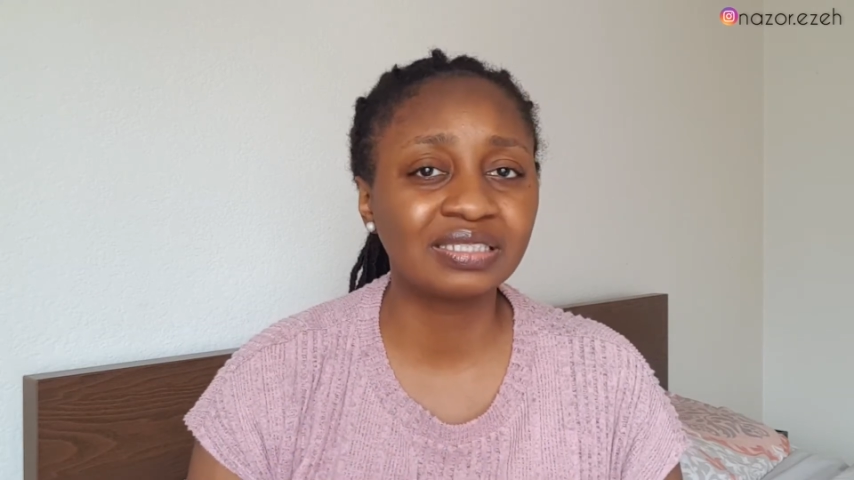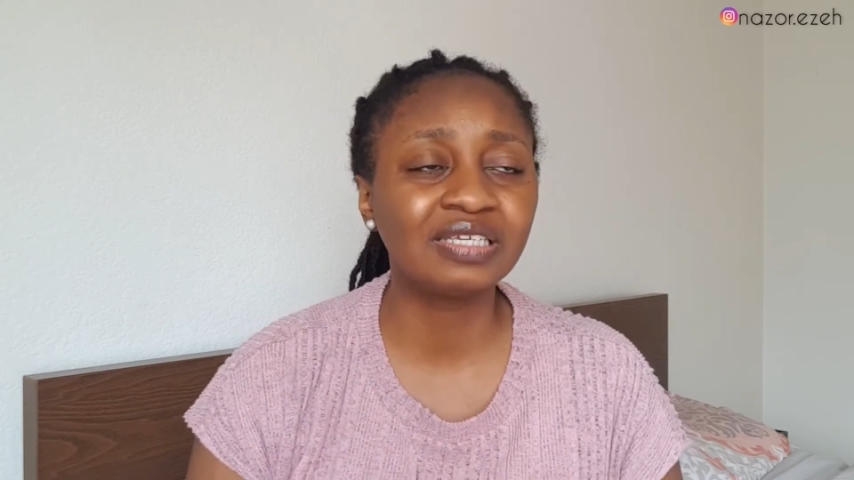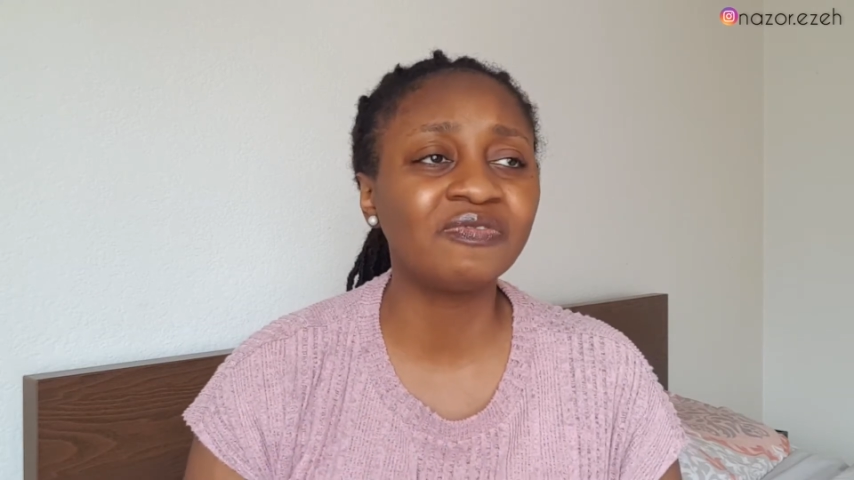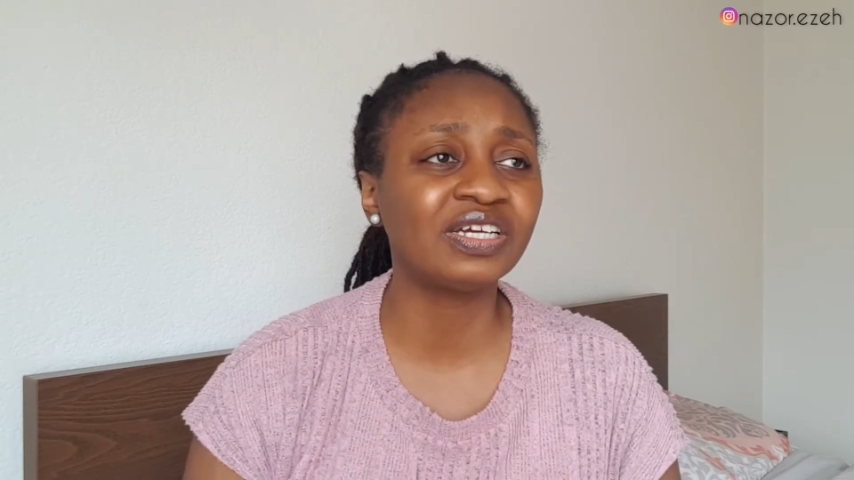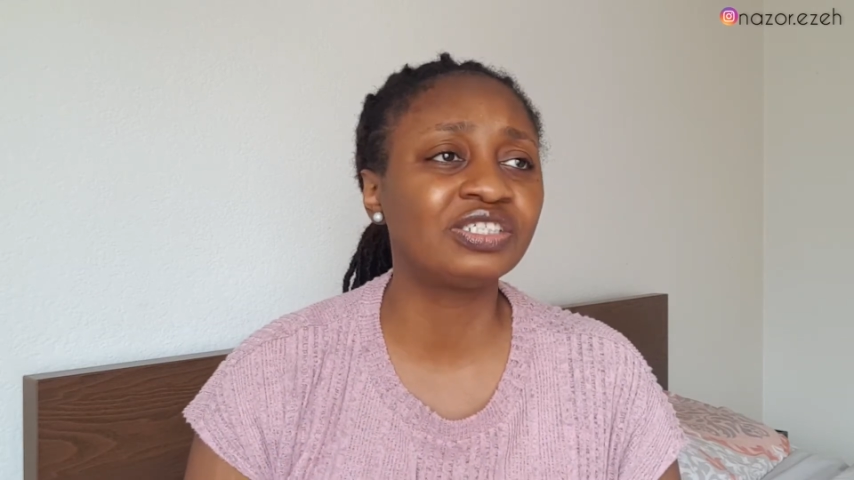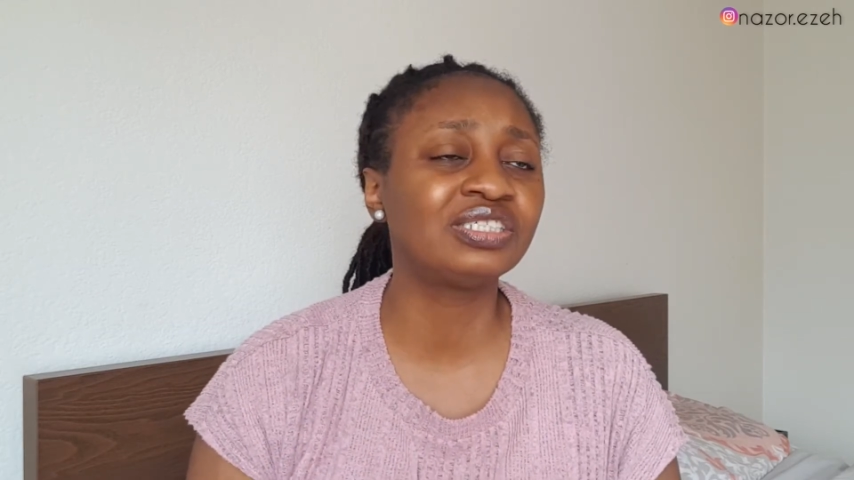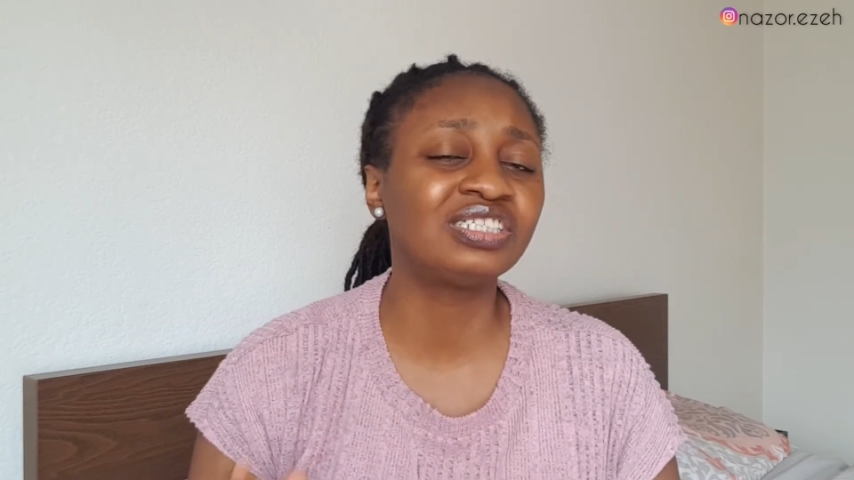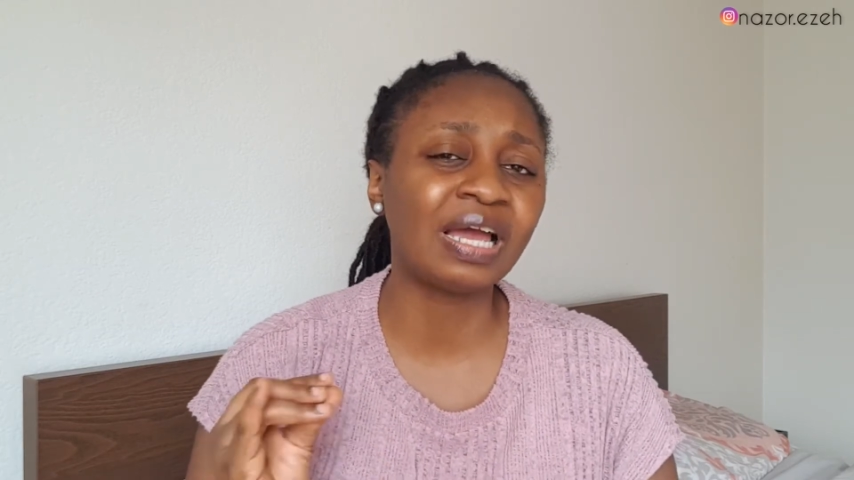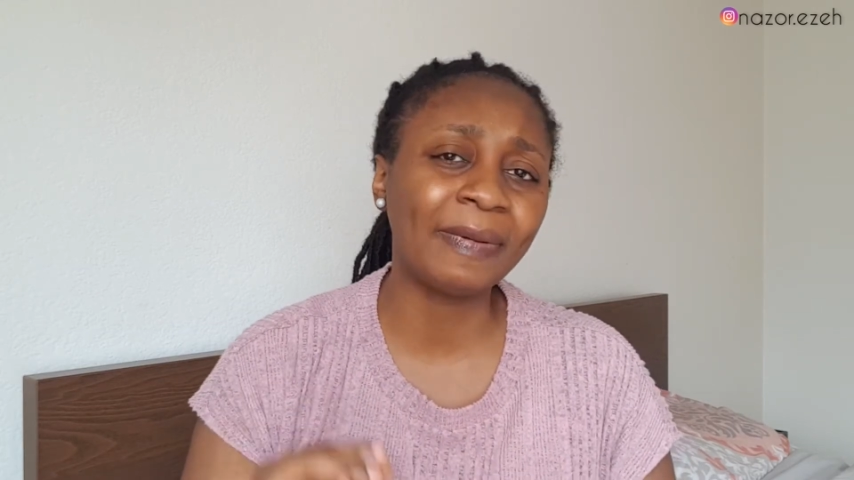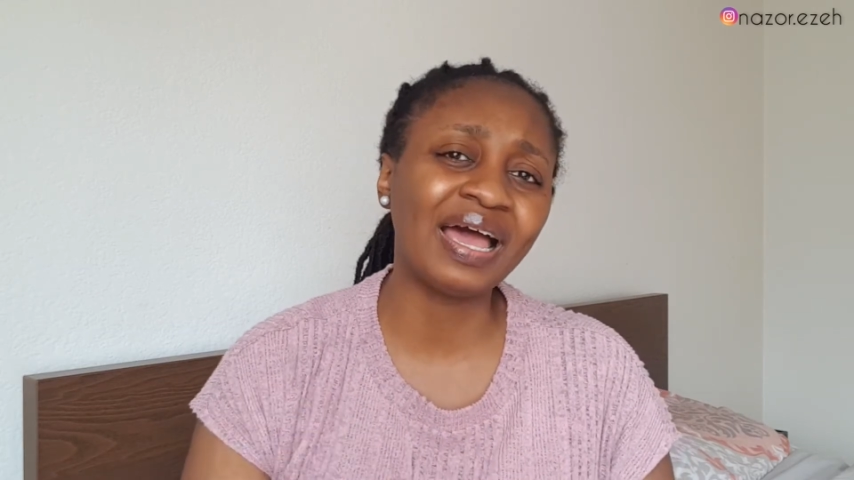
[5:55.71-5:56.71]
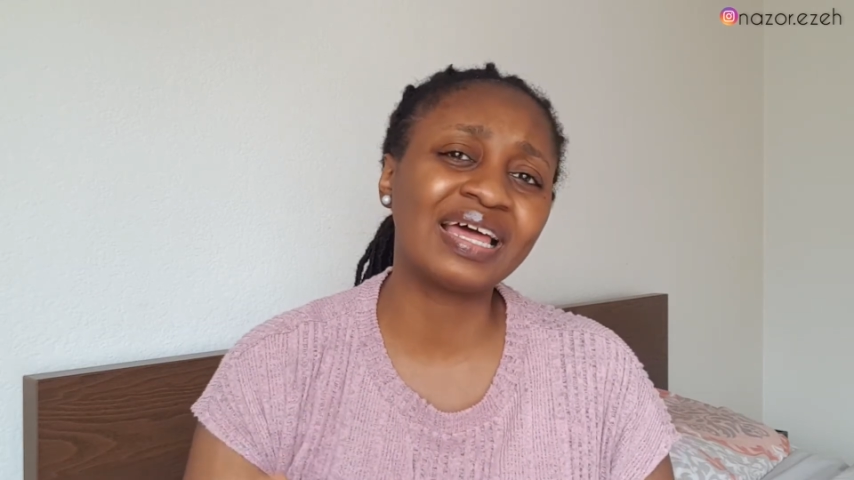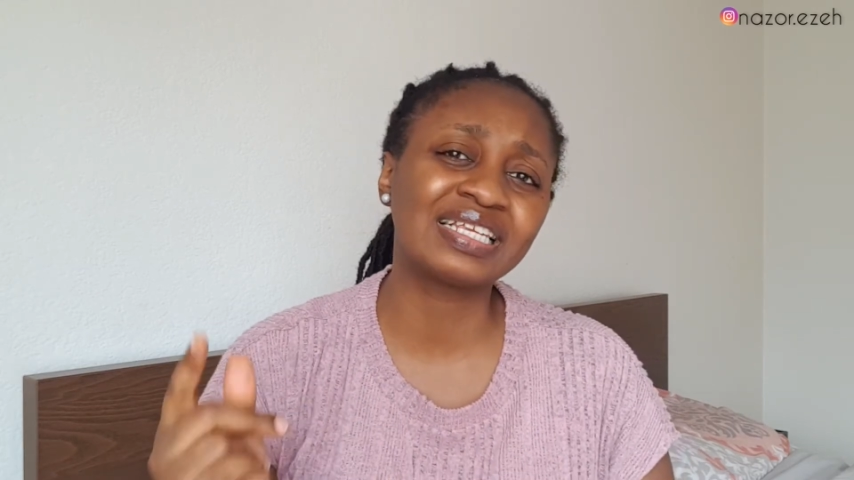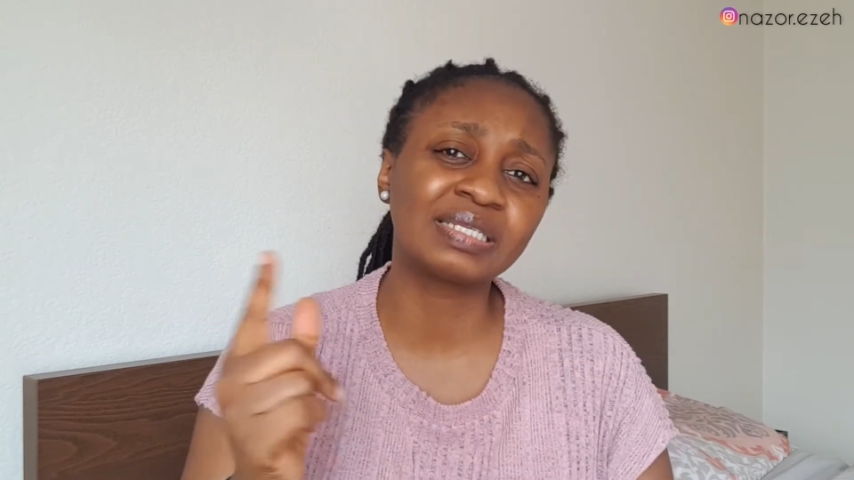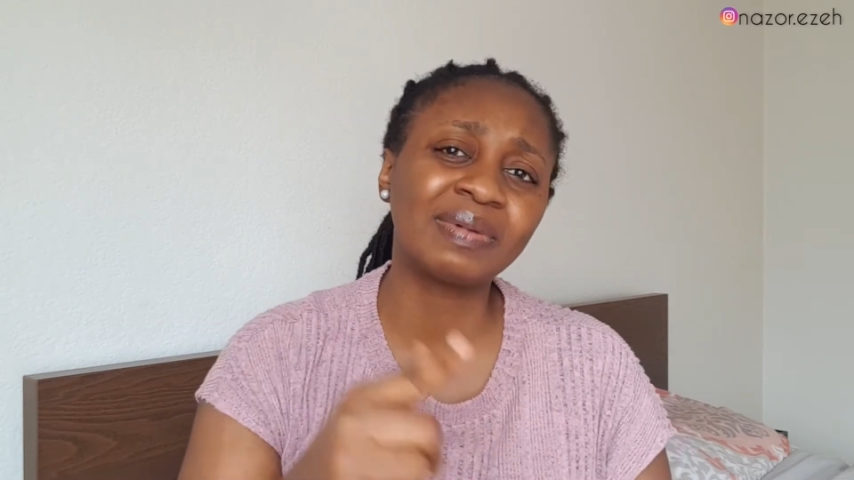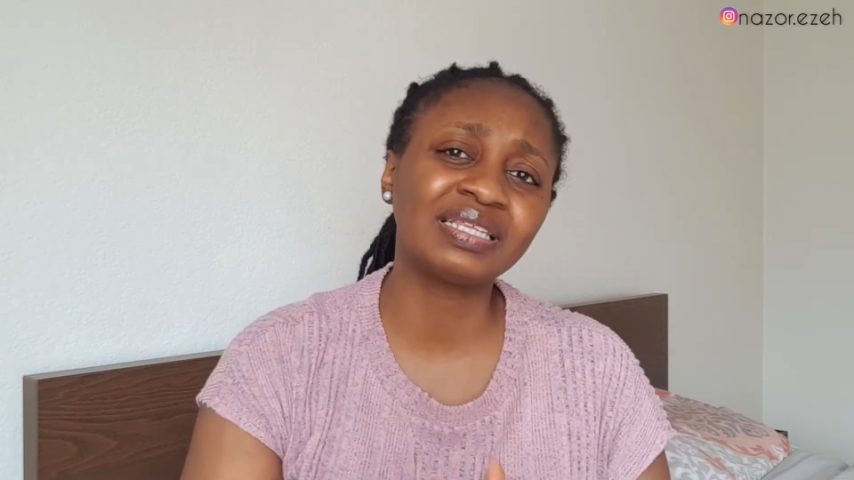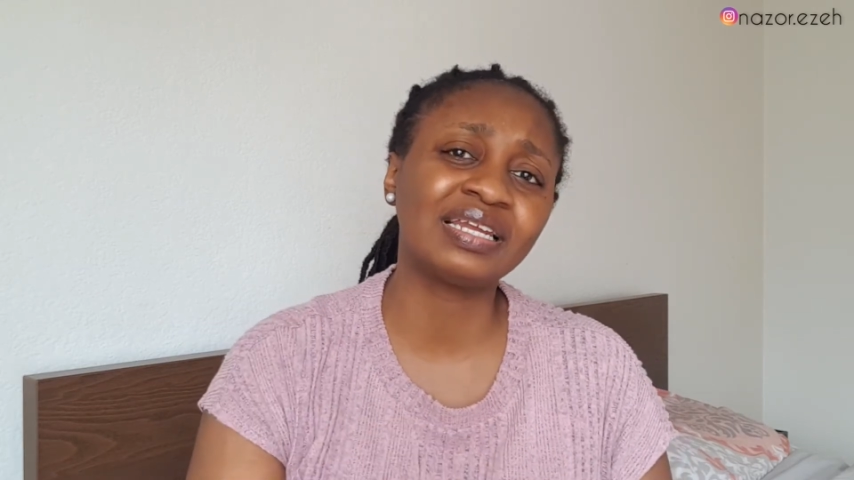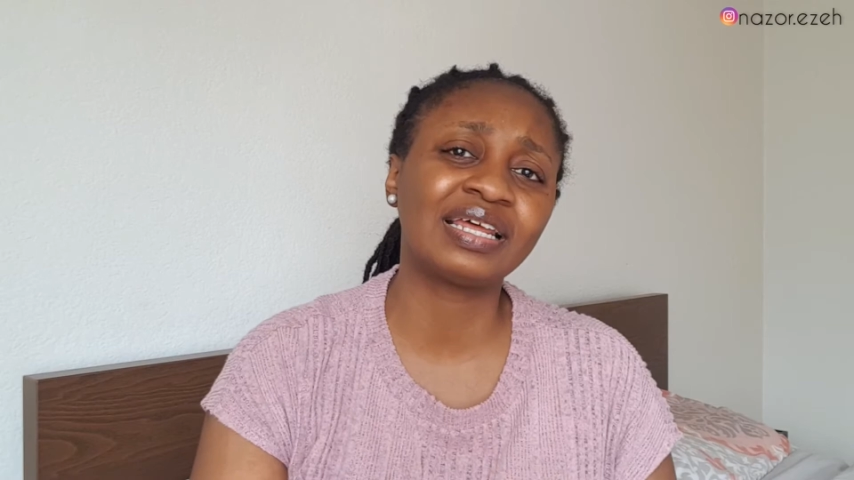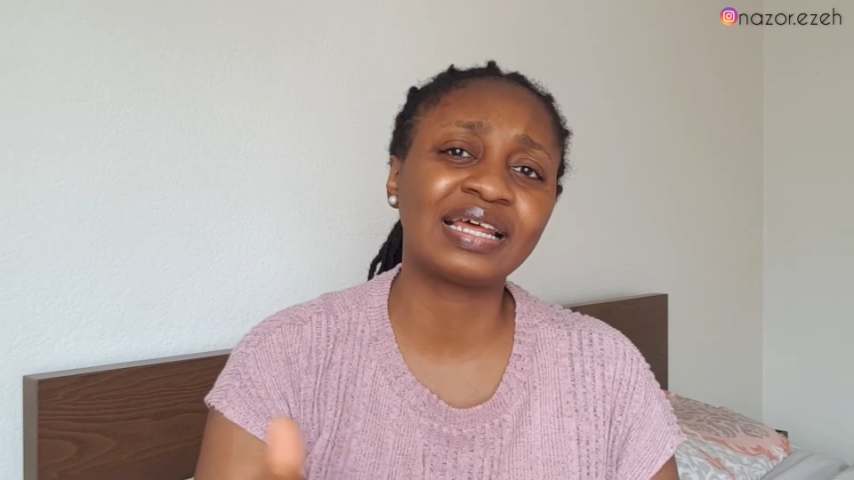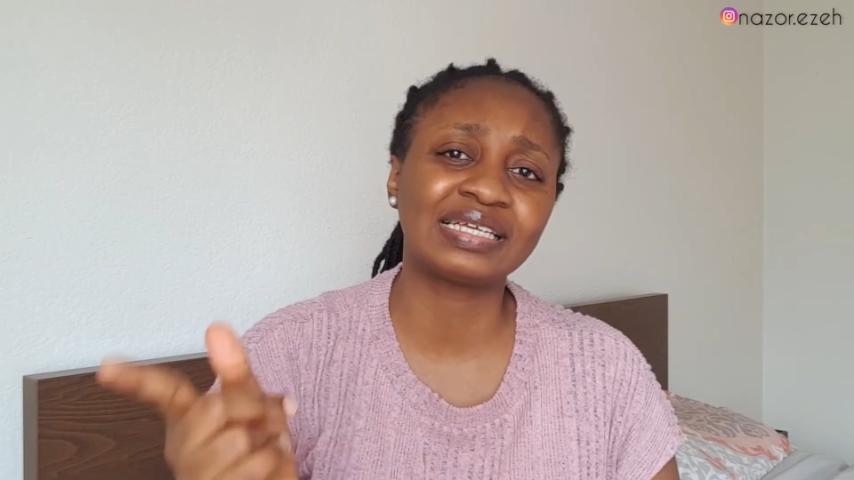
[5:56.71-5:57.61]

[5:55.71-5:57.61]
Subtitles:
In fact, she's sharper and smarter than her